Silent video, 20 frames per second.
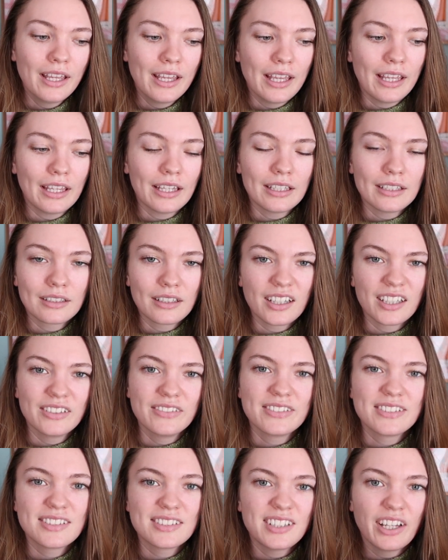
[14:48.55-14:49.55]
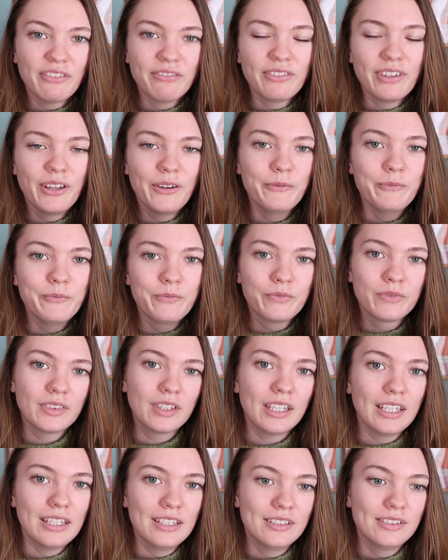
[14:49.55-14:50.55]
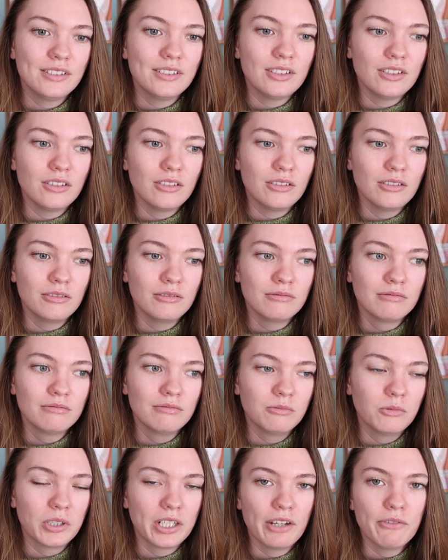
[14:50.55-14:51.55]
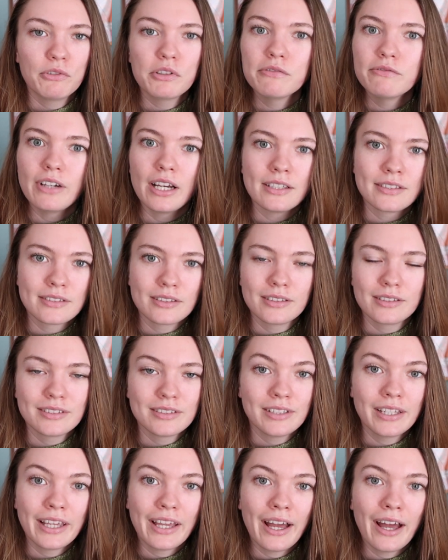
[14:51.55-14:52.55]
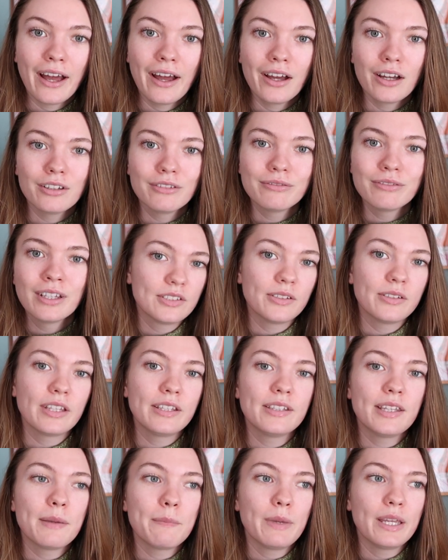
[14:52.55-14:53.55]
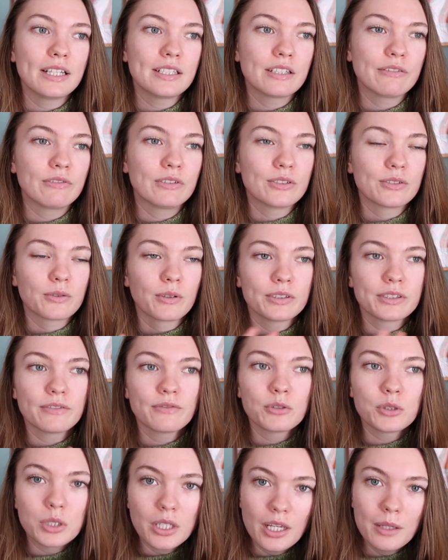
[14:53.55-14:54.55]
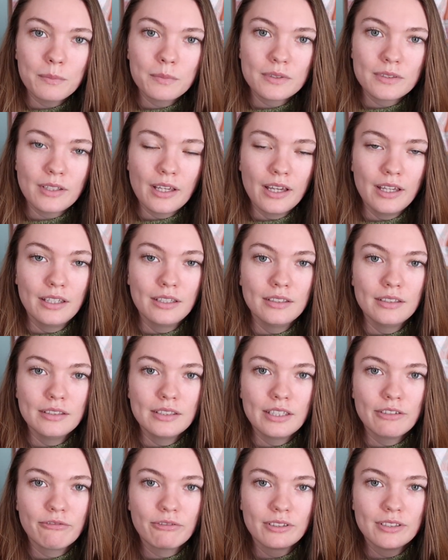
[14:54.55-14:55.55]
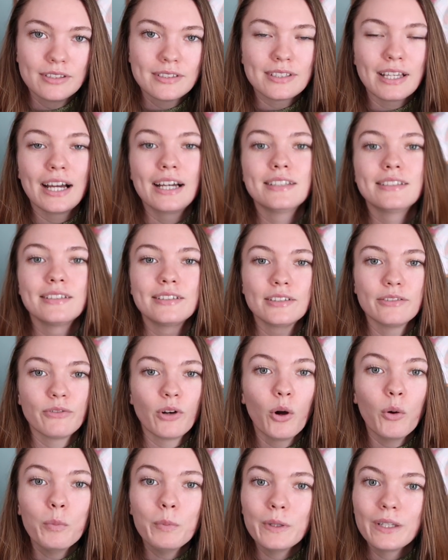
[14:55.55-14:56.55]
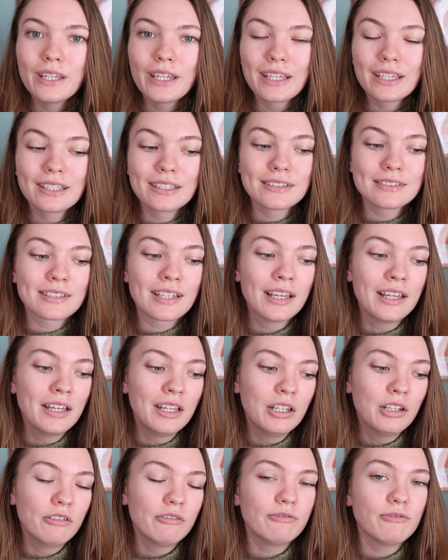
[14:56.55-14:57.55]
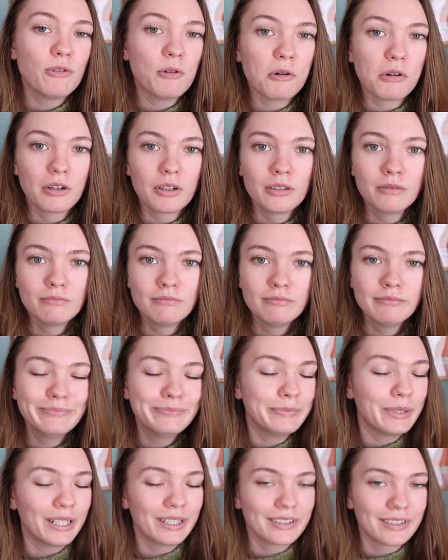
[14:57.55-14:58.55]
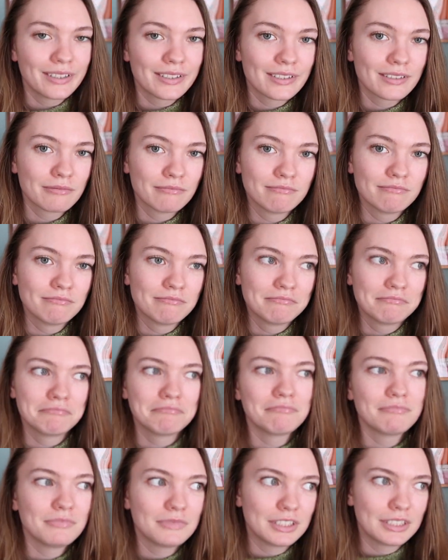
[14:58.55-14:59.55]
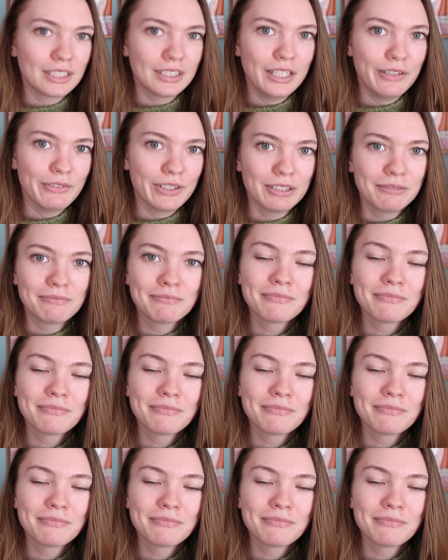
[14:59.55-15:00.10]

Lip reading: and kind of stuff them into whatever vessels they have so that they make different sorts of shapes and different sizes of openings for bugs to live in.